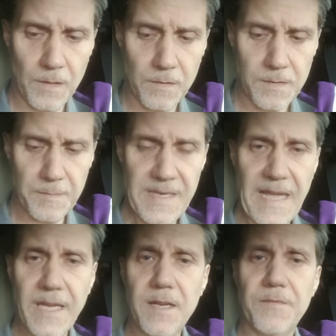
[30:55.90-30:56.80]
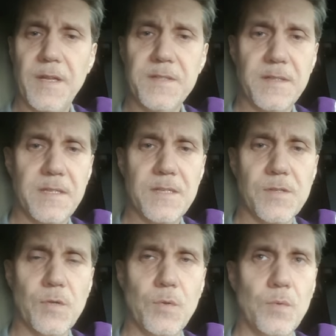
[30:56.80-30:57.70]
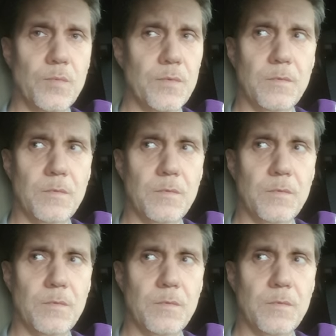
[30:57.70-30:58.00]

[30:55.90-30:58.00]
some negative entities who,